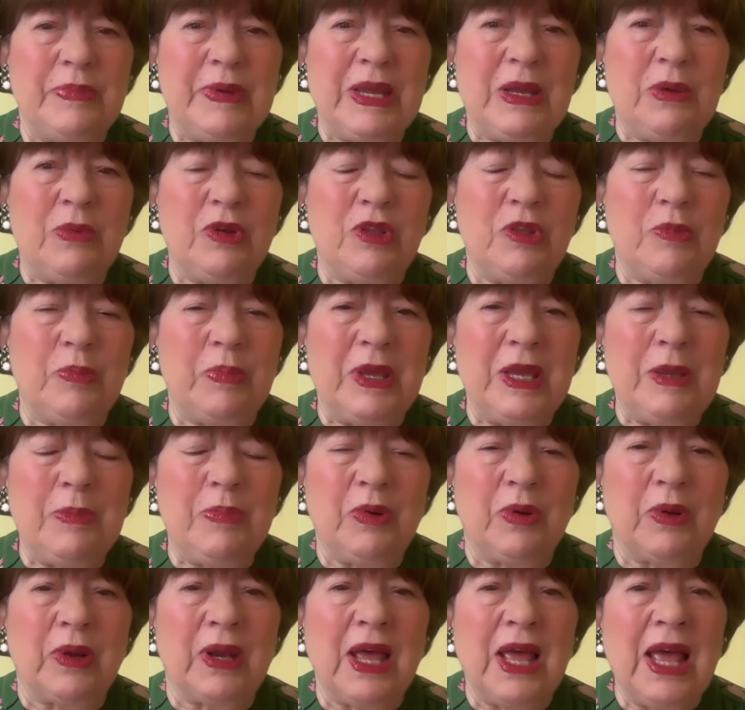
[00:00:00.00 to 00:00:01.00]
be with
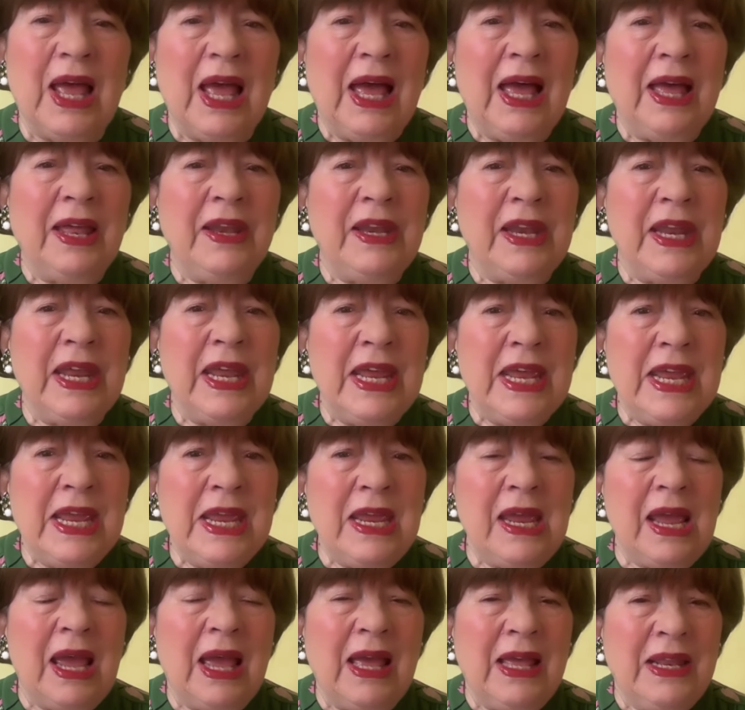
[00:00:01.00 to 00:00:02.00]
people. And
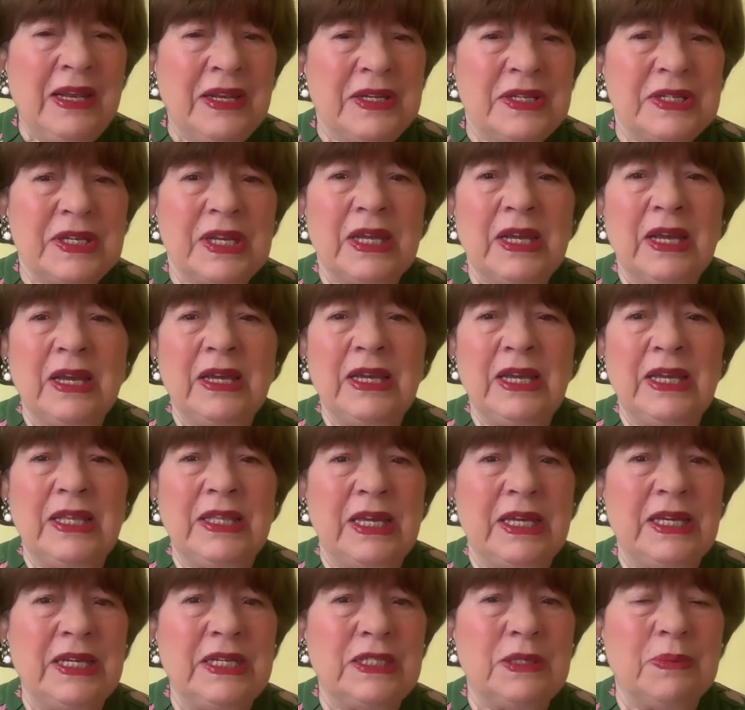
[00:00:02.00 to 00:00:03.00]
he and
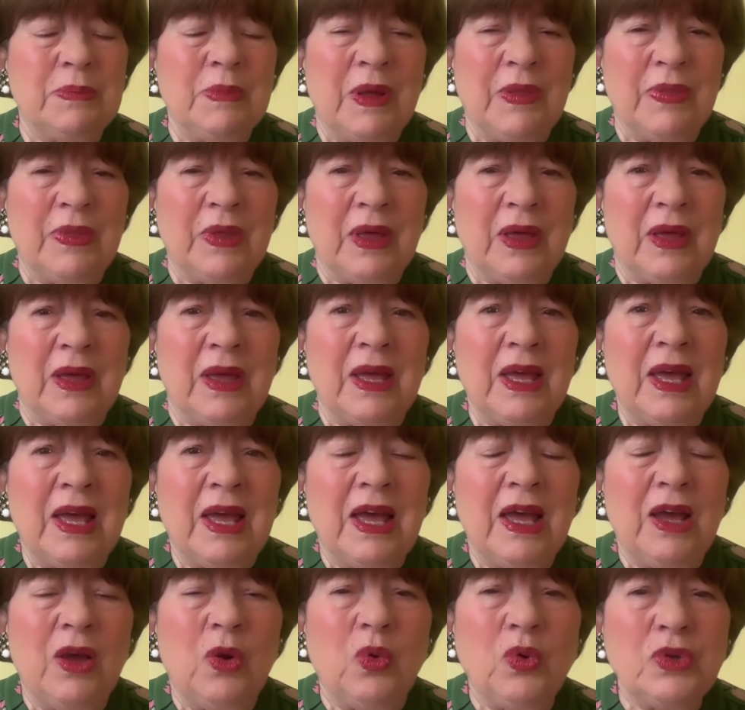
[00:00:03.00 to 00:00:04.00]
his mother
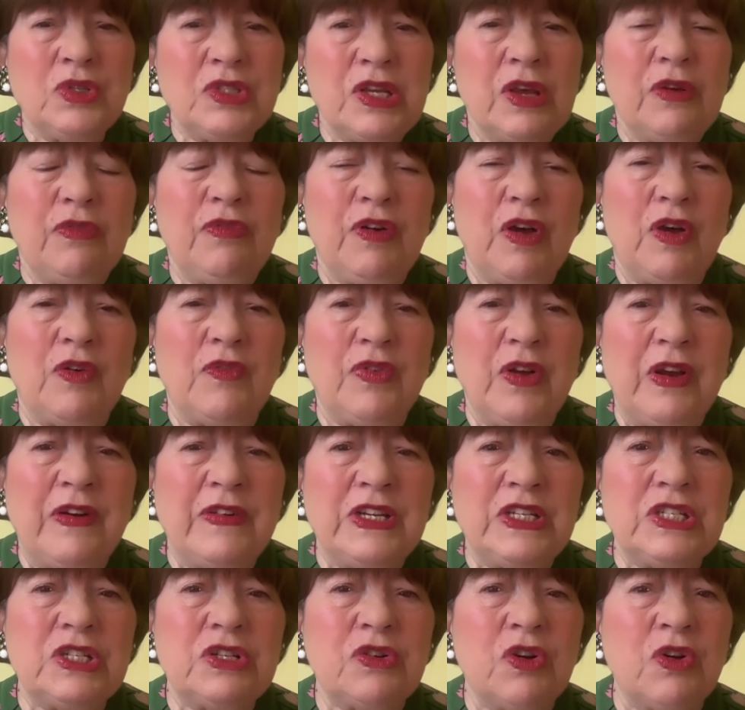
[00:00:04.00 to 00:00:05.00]
also felt very
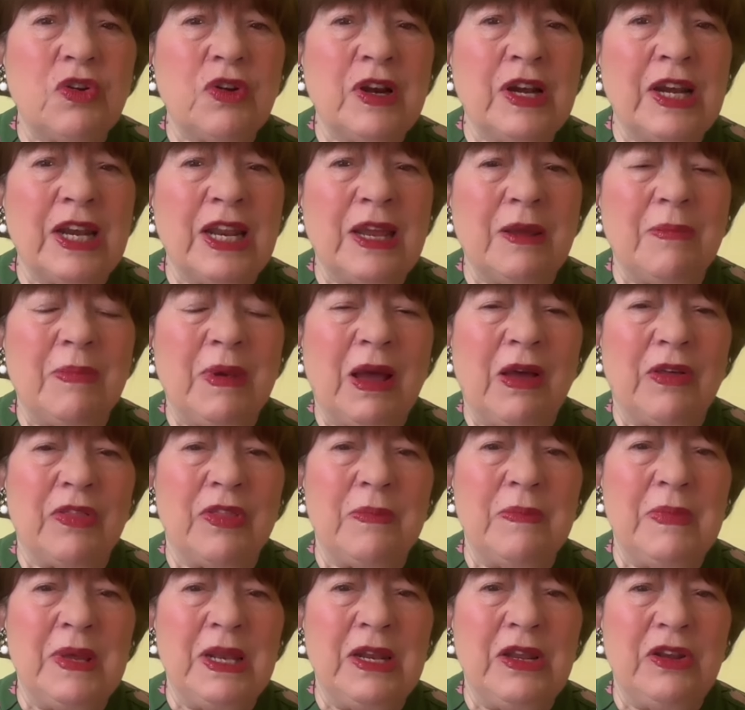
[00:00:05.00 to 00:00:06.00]
strongly about
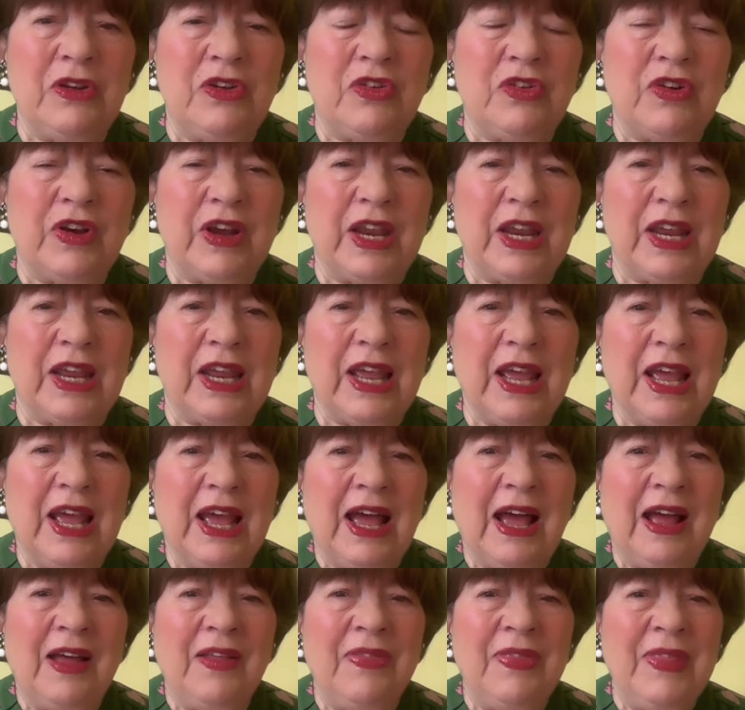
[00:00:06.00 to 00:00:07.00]
the military.
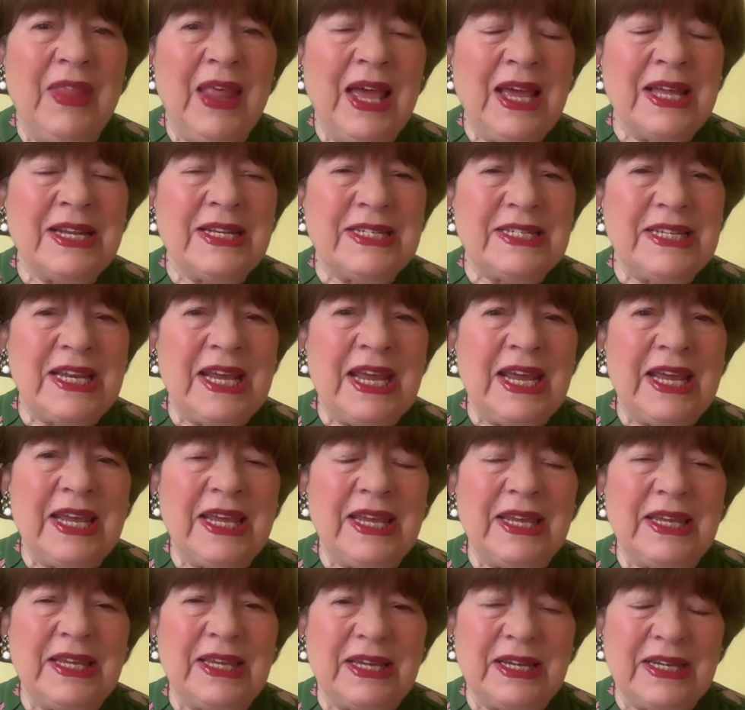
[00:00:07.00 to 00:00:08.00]
And that
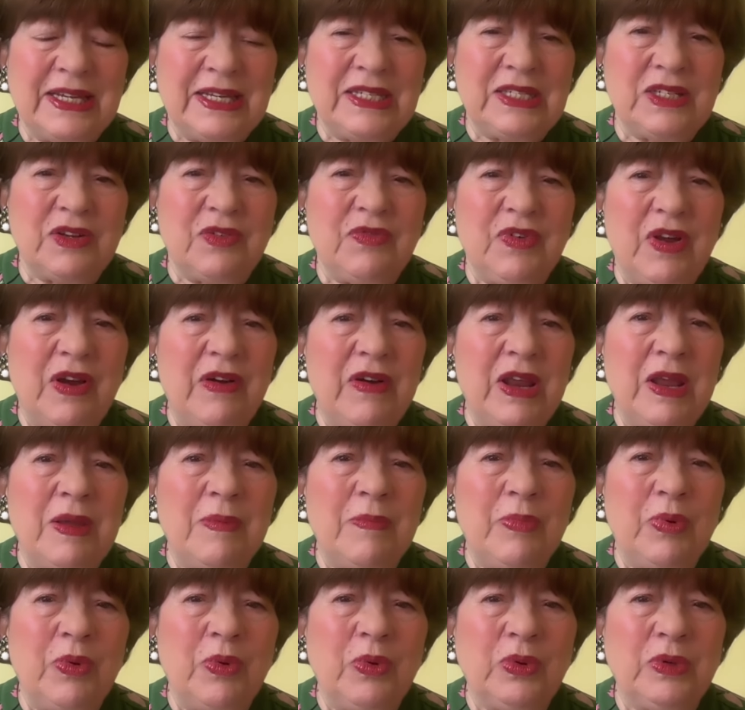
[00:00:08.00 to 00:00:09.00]
day is a very
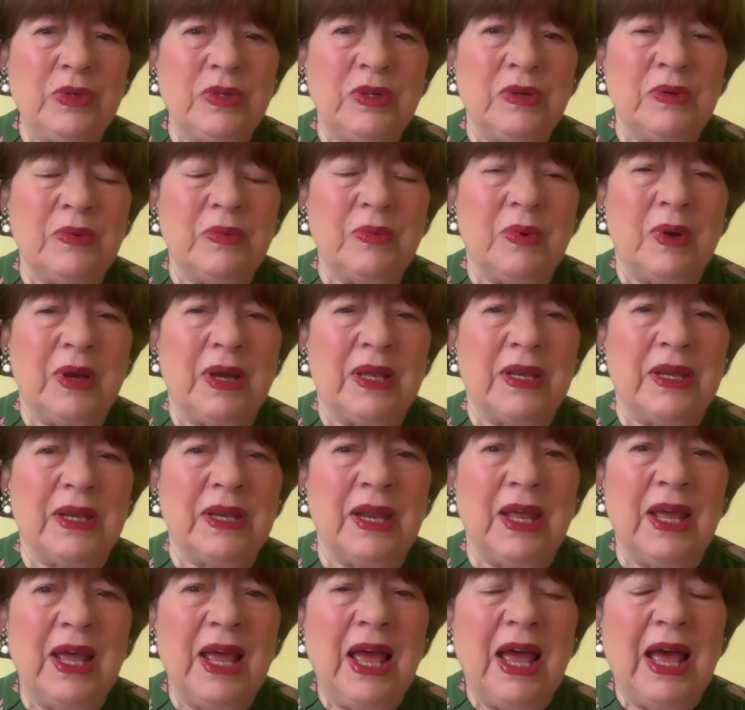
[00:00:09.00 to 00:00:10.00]
important one.